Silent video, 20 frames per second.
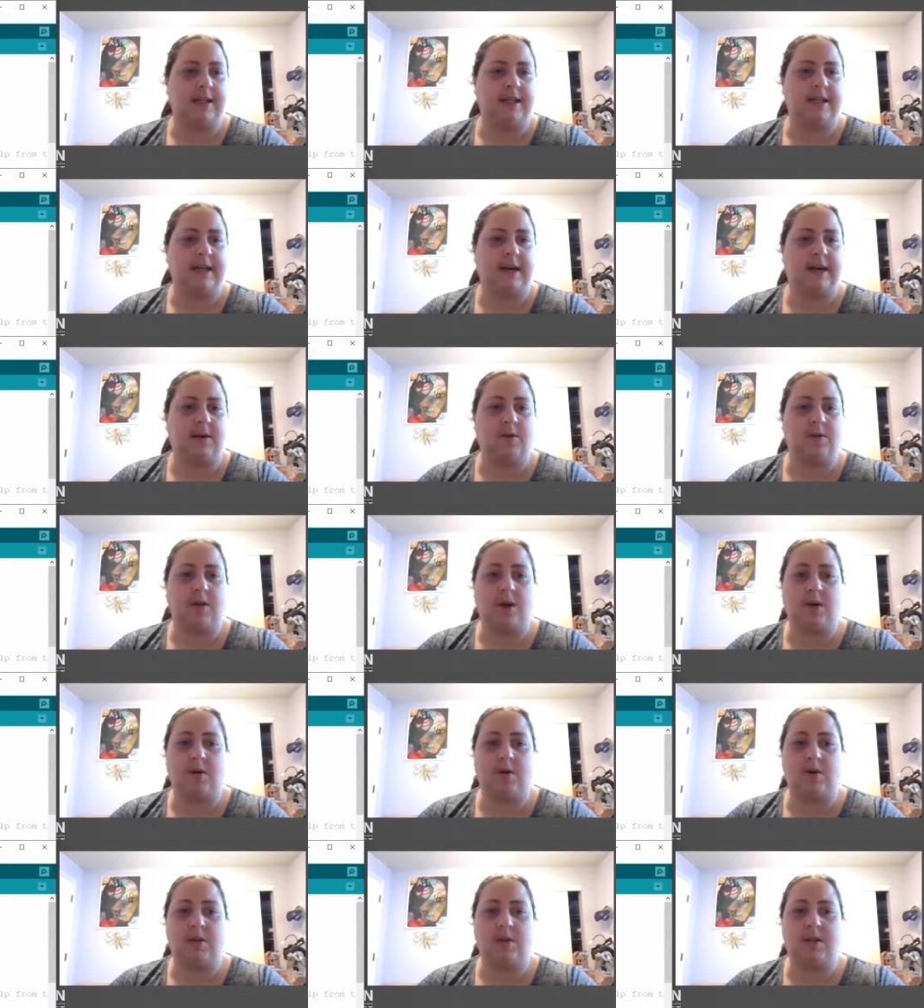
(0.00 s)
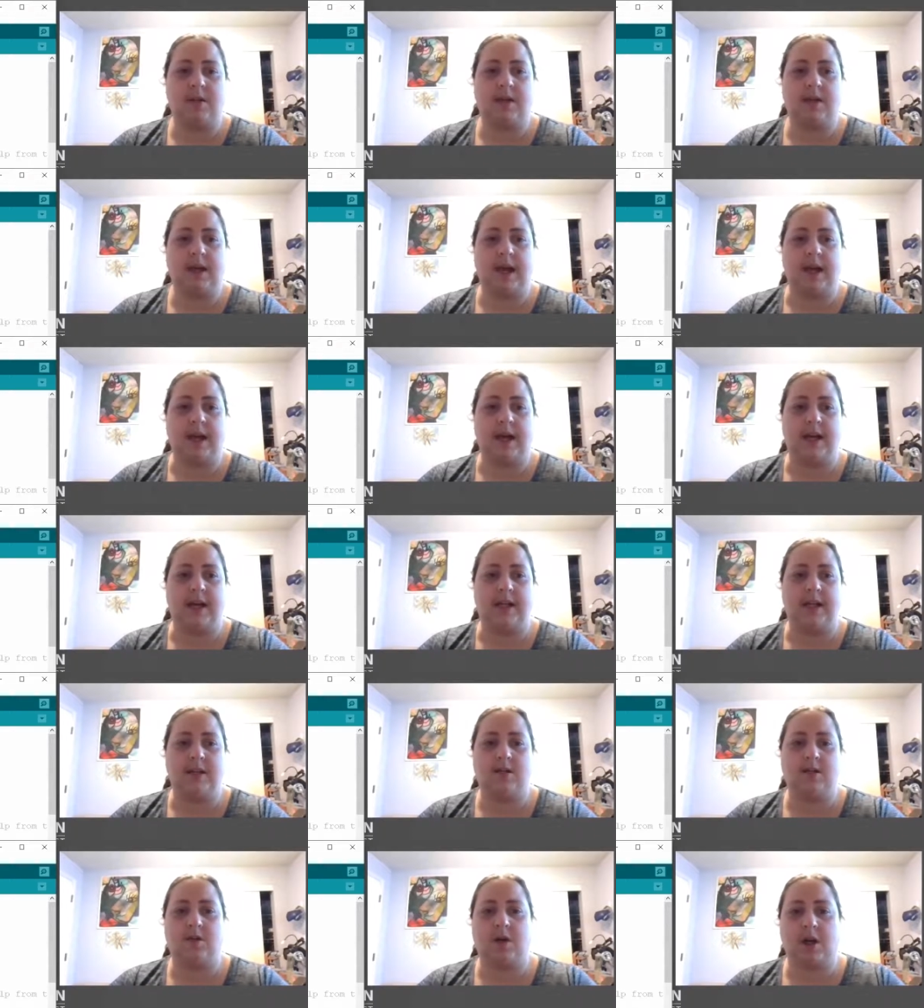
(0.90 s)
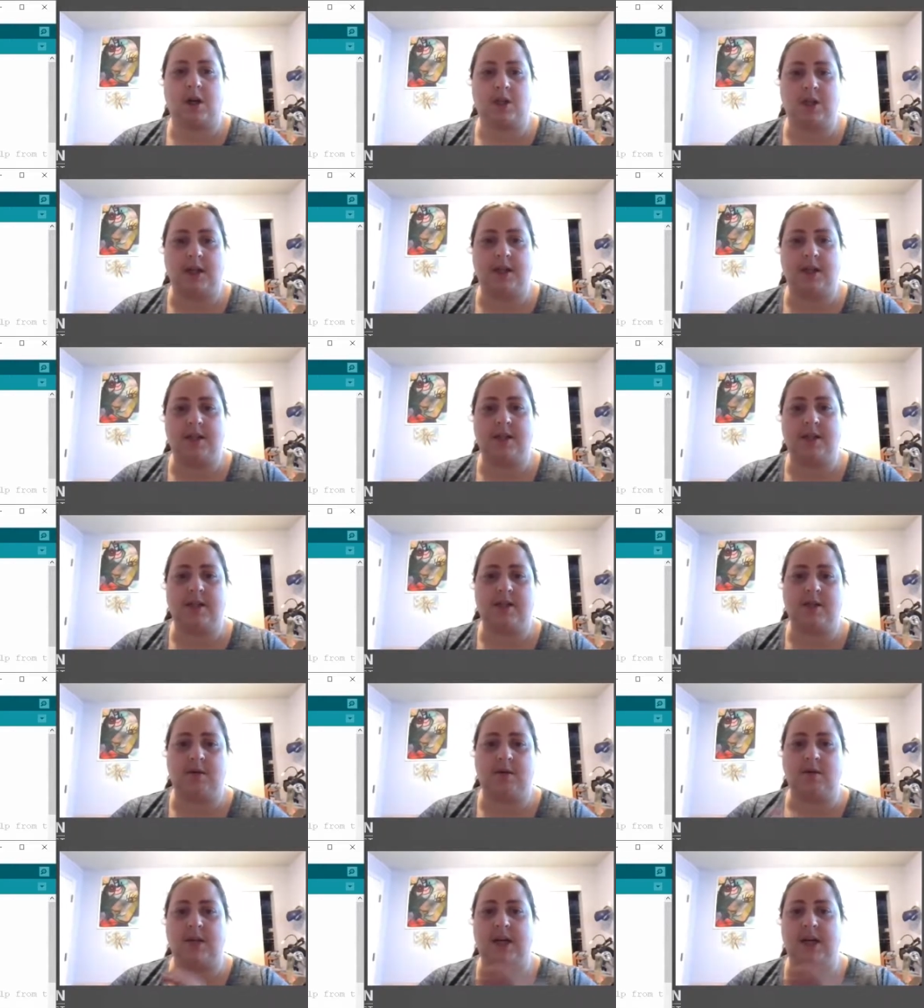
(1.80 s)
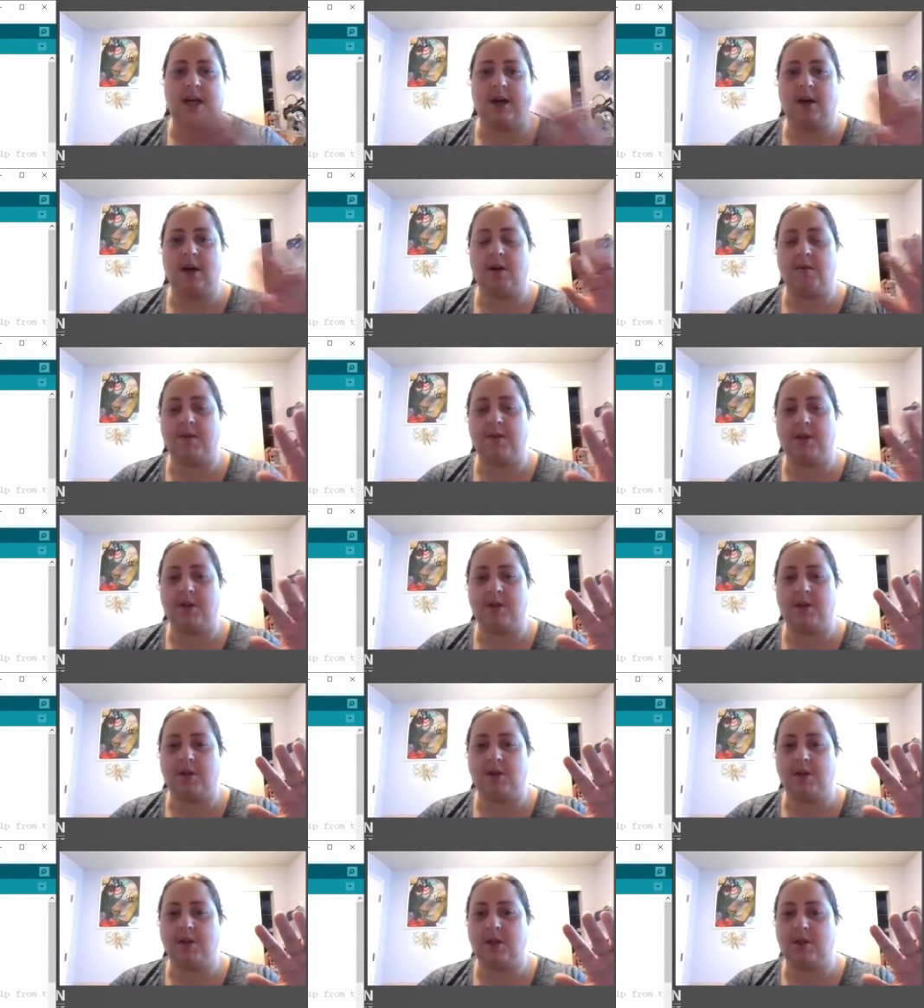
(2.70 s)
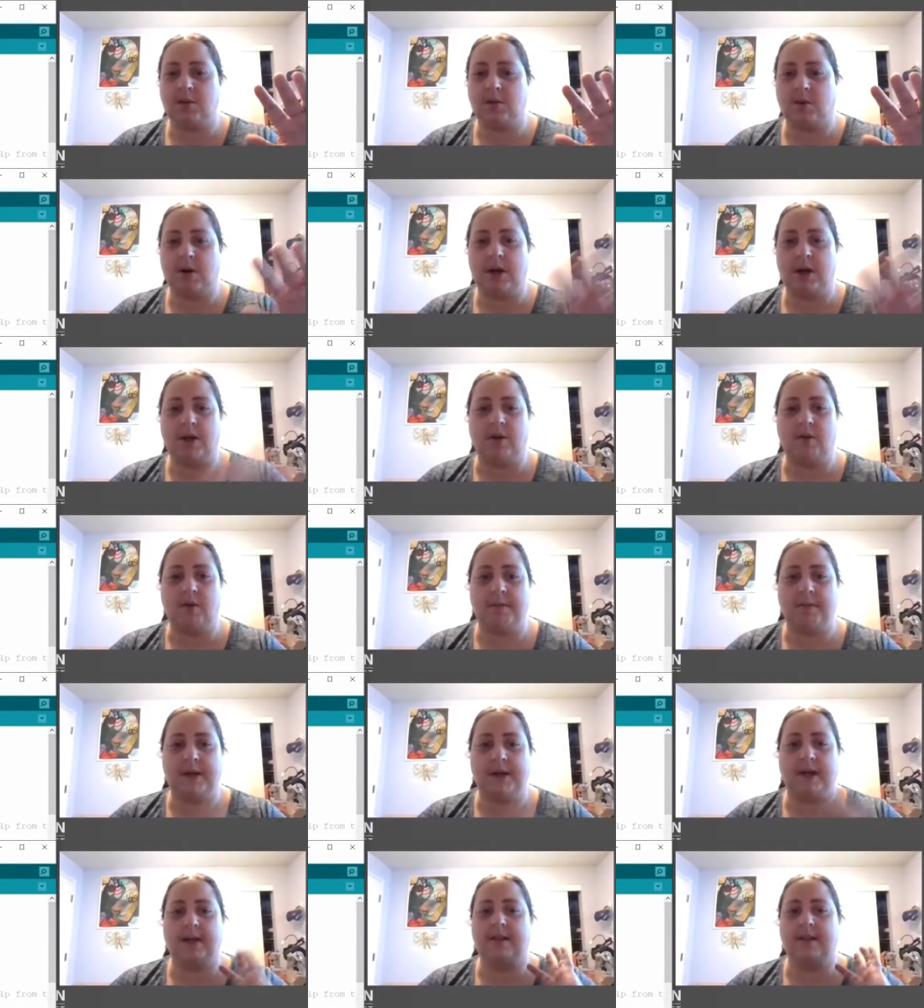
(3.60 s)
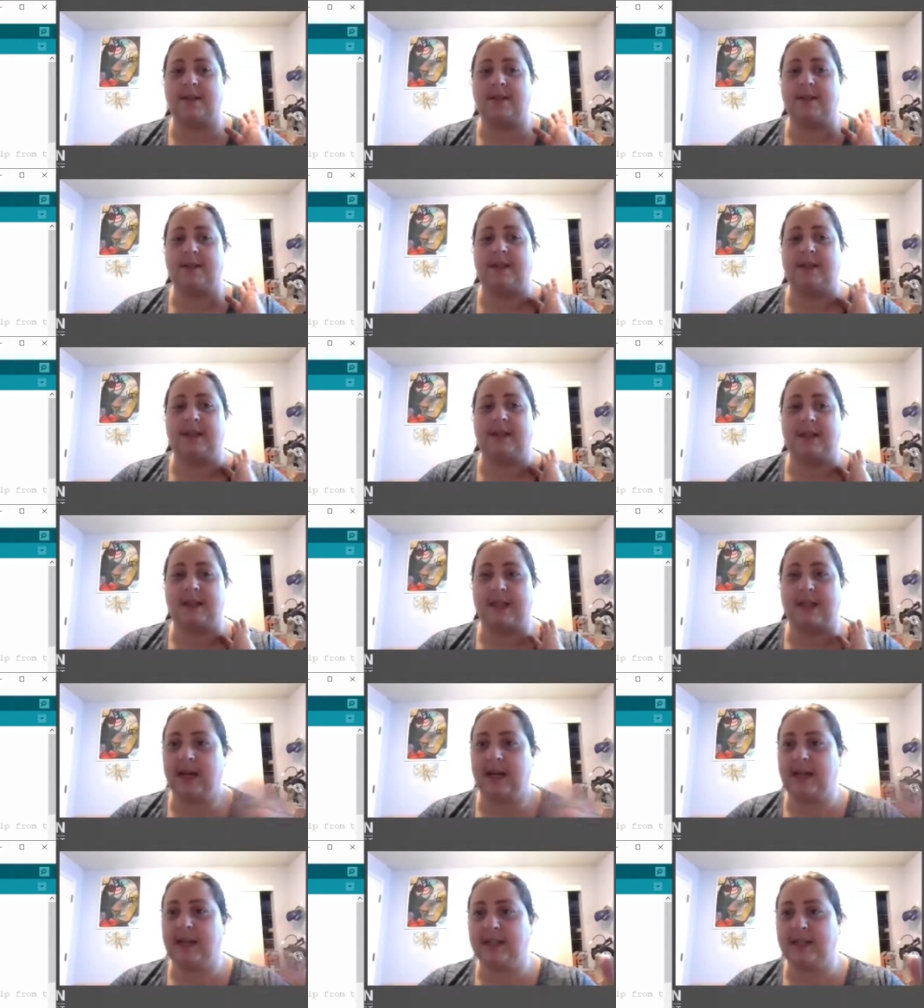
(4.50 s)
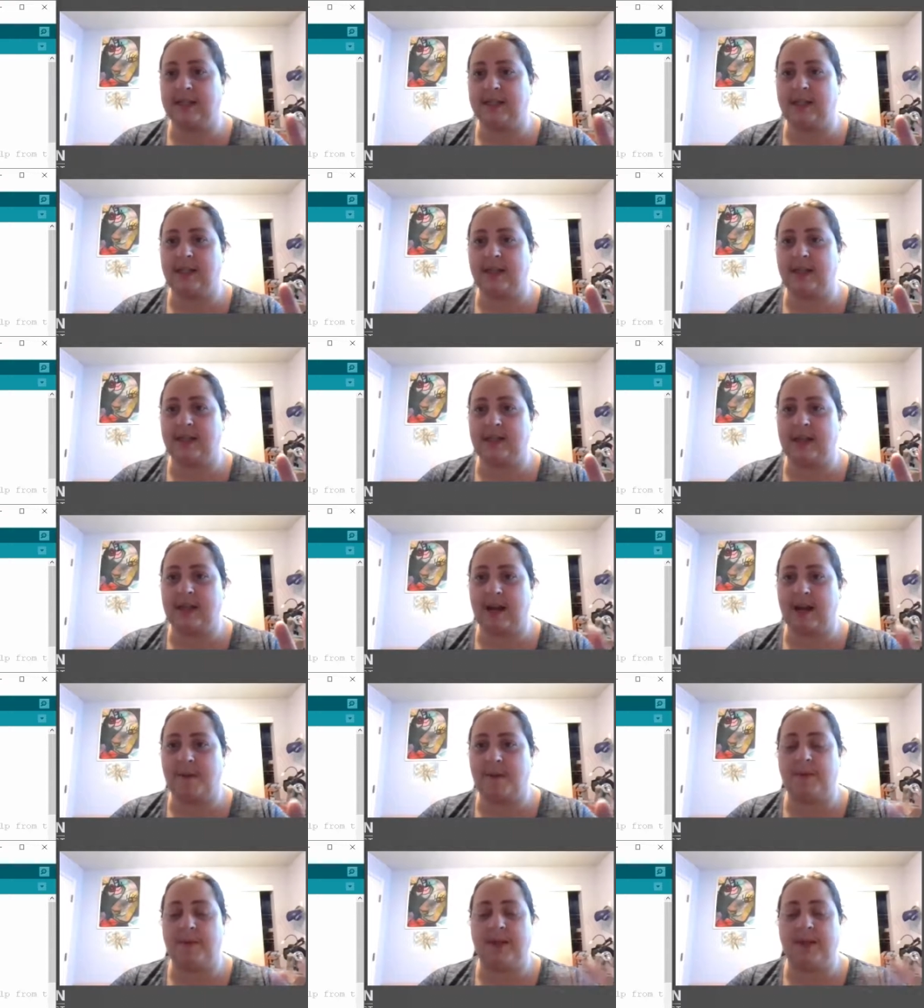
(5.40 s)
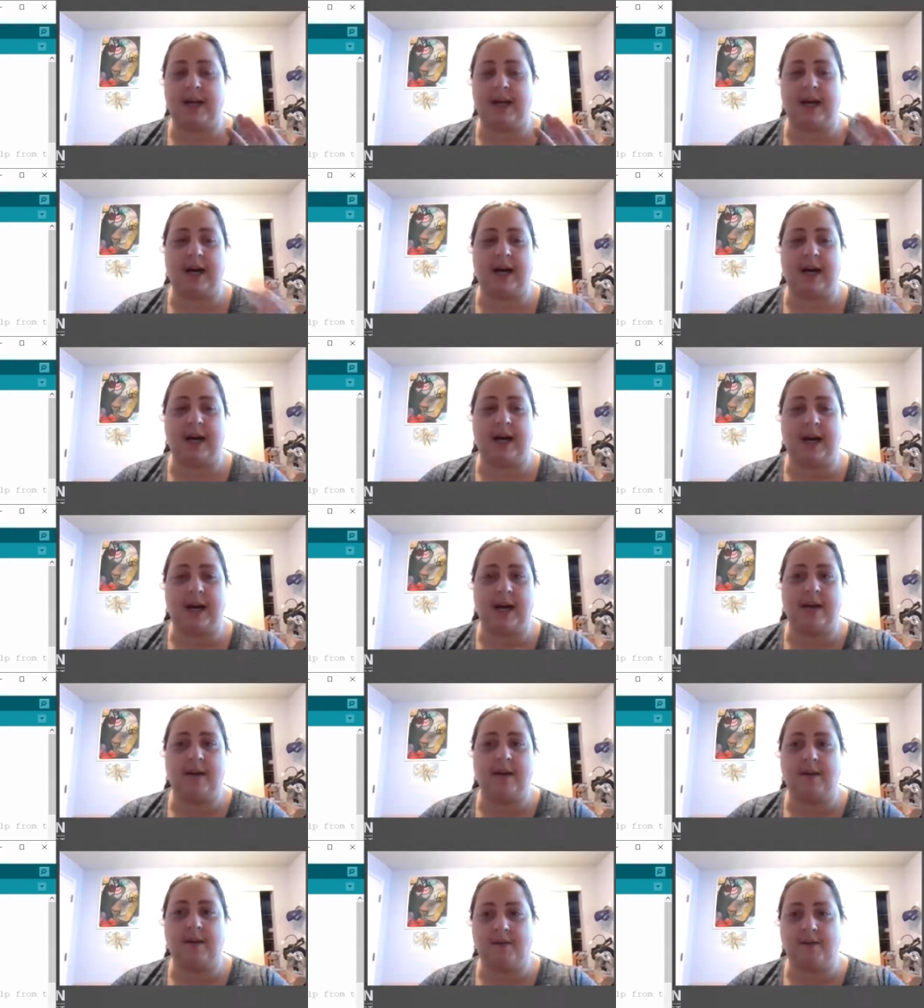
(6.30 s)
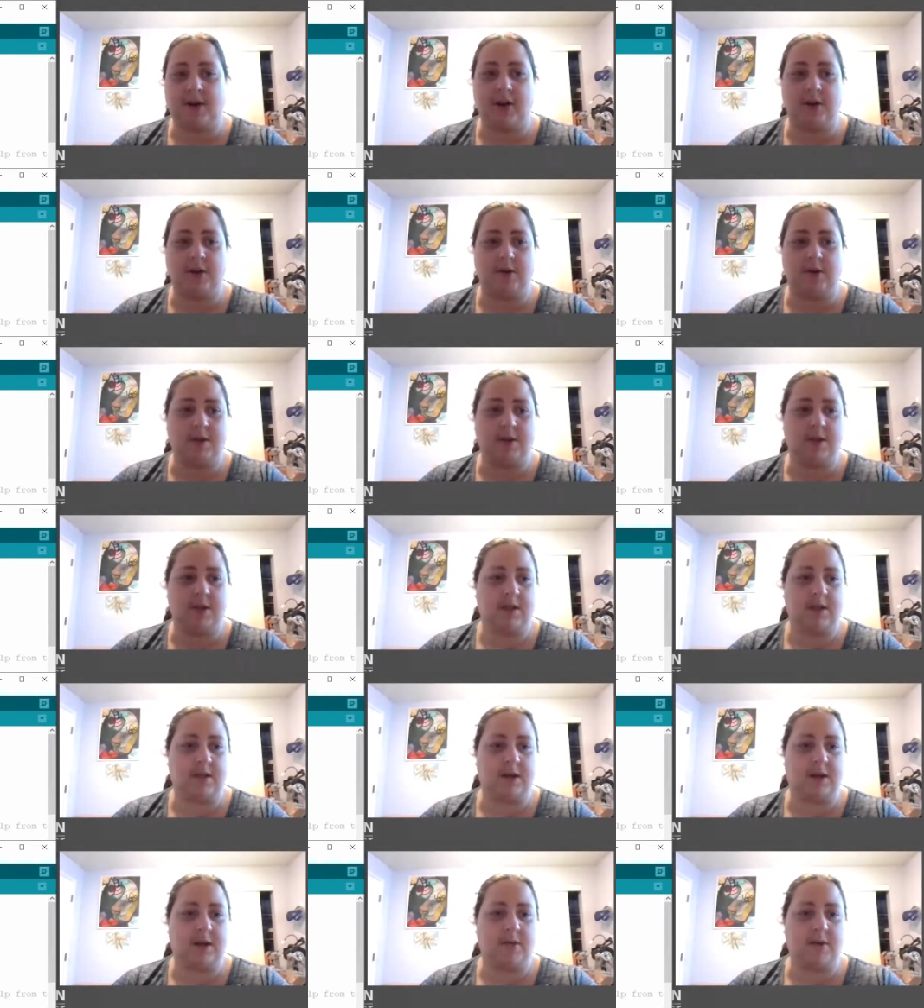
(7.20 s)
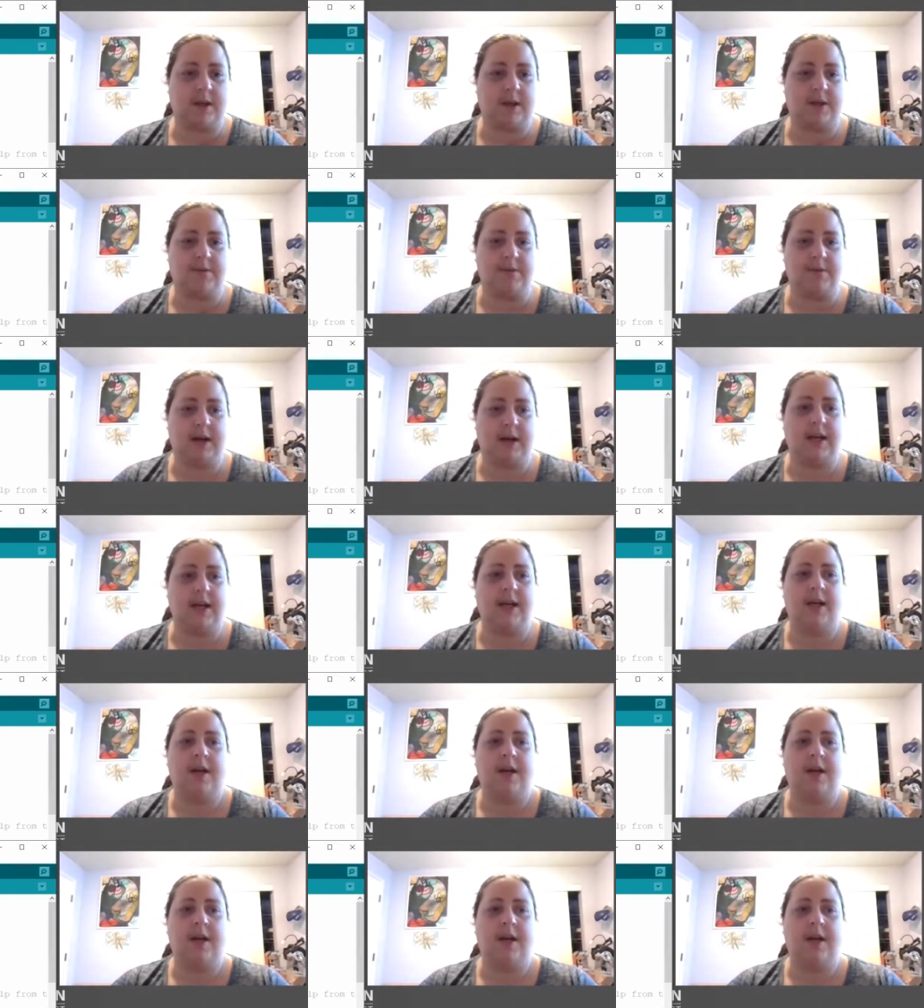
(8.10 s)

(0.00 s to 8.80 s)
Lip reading: downloads and instructions to their original tutorial, because that is the setup that I followed to start with, right?